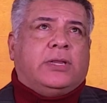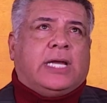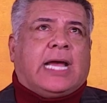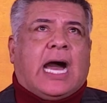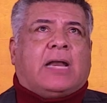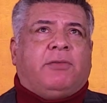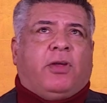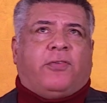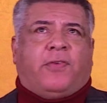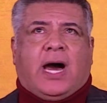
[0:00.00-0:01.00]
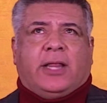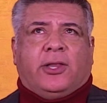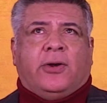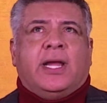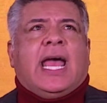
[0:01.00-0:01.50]
the God of your
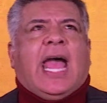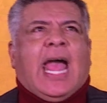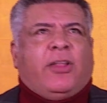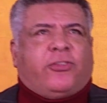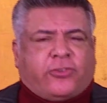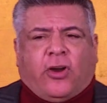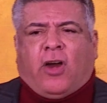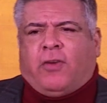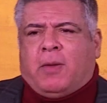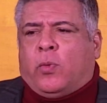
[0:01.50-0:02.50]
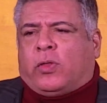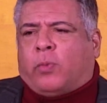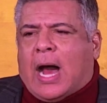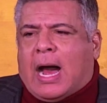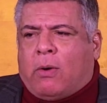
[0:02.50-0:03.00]
father and serve him with
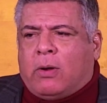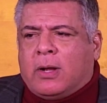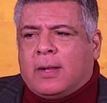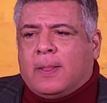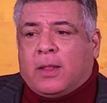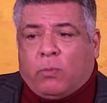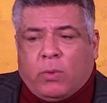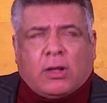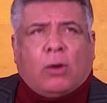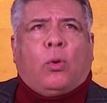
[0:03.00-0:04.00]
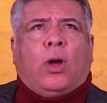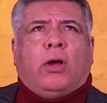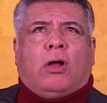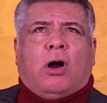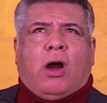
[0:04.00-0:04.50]
how? With a loyal
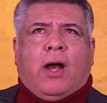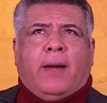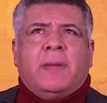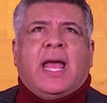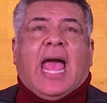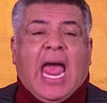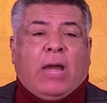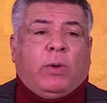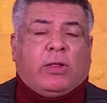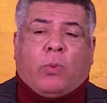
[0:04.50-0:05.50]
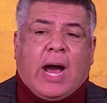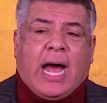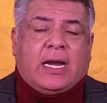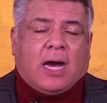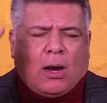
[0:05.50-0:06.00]
heart. And with
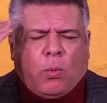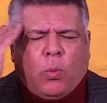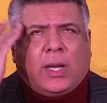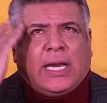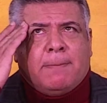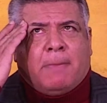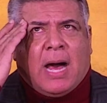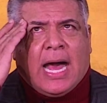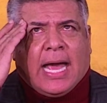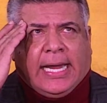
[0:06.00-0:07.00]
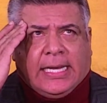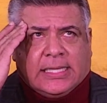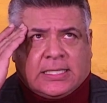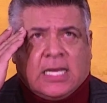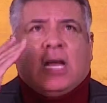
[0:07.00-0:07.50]
what? A willing mind.
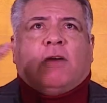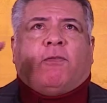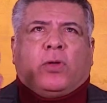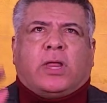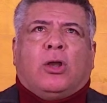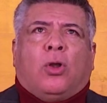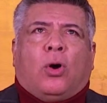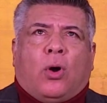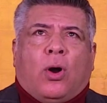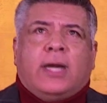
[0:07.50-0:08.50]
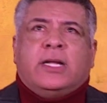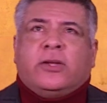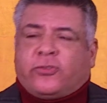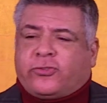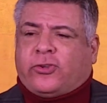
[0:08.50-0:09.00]
For the Lord
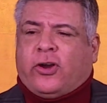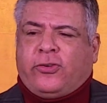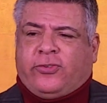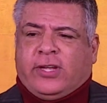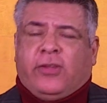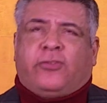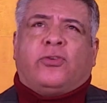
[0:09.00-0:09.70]
searches